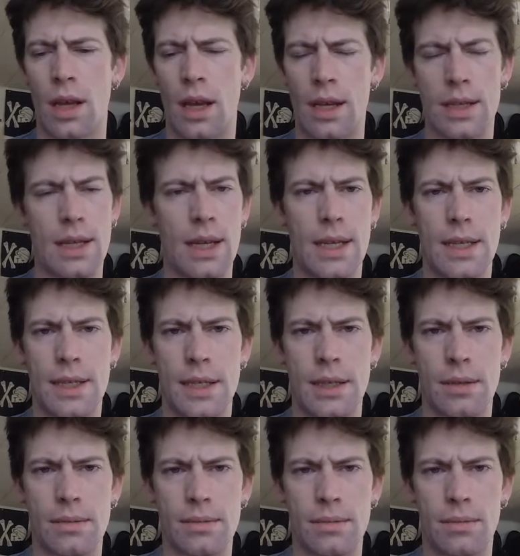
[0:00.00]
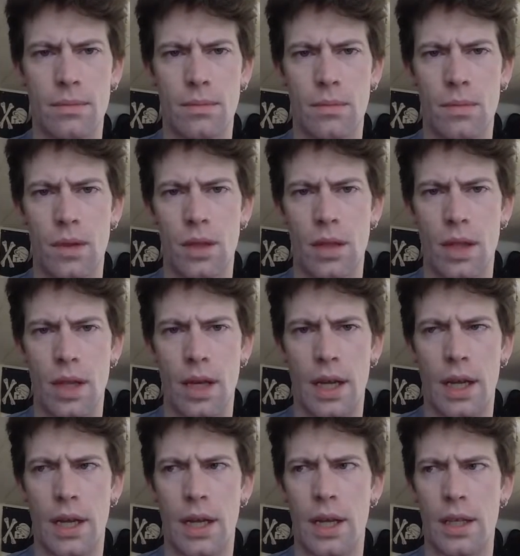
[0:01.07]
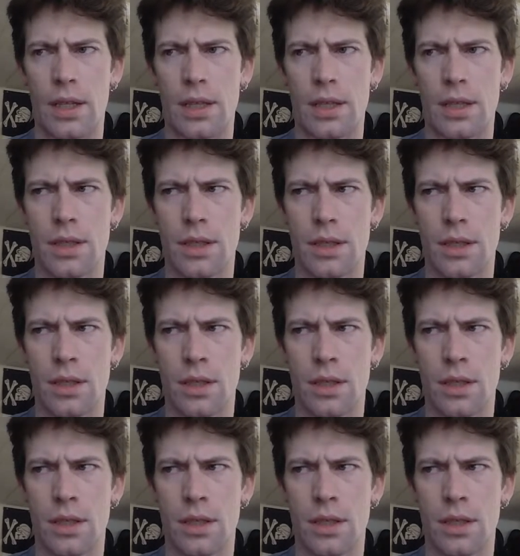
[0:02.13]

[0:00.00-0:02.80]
it's not easy. And it's